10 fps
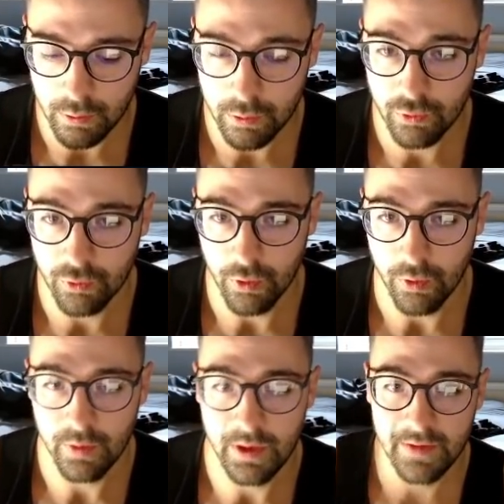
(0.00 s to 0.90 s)
True
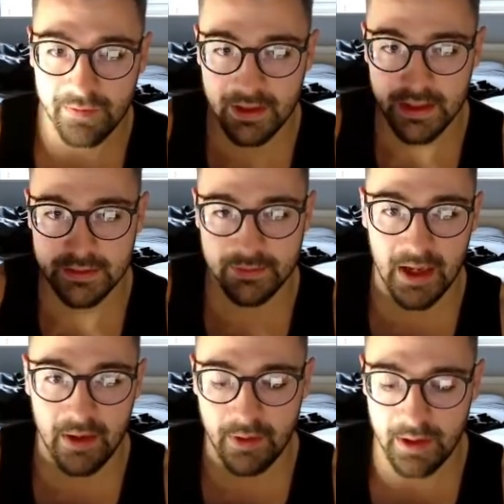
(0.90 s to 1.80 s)
if the key is
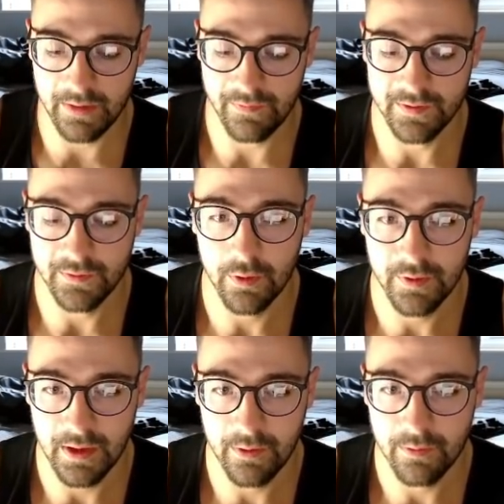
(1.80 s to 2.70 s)
down, and if it's not
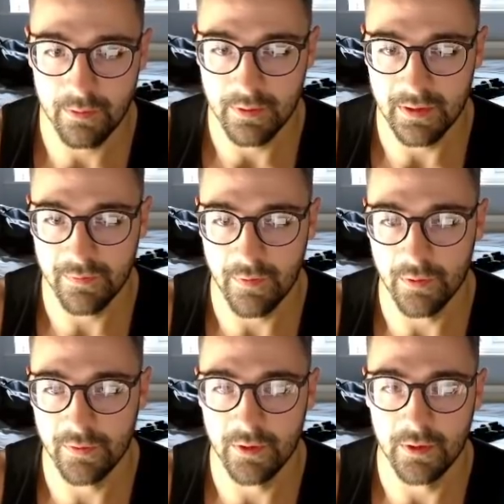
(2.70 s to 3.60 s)
down, it's false.
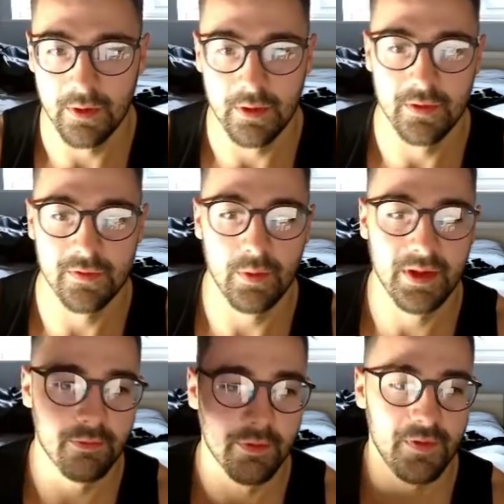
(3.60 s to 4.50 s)
So we can
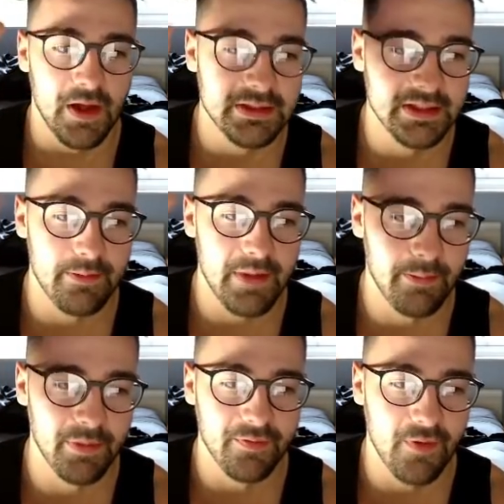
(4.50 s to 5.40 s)
refer to that map
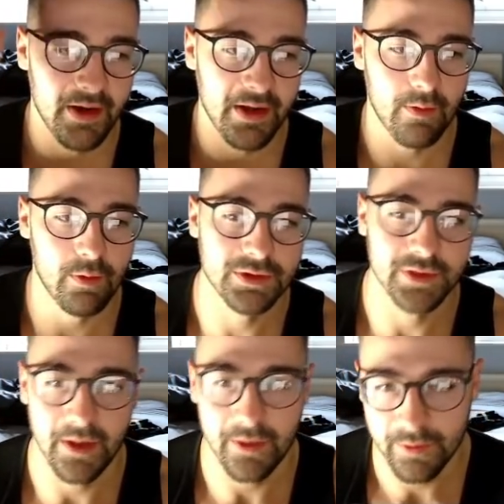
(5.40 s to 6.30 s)
and find out what's
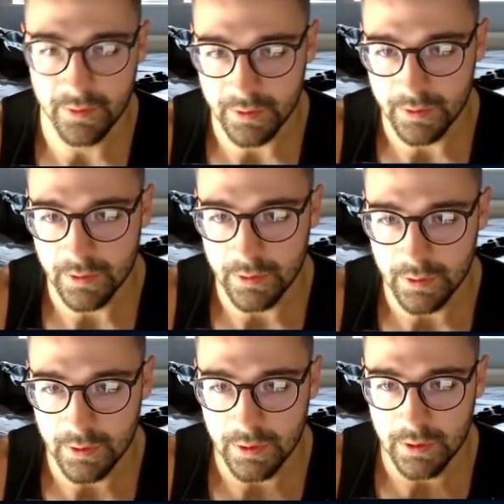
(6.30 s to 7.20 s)
going on.
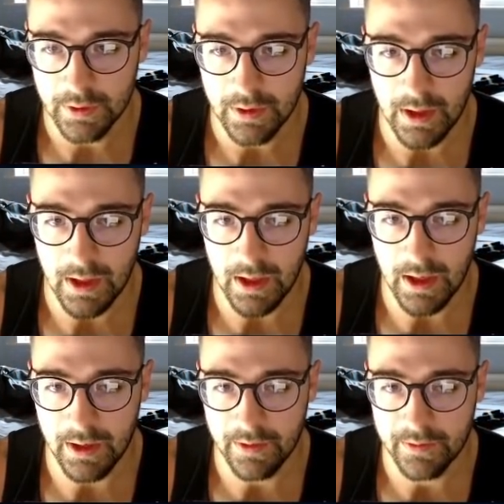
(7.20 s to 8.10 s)
And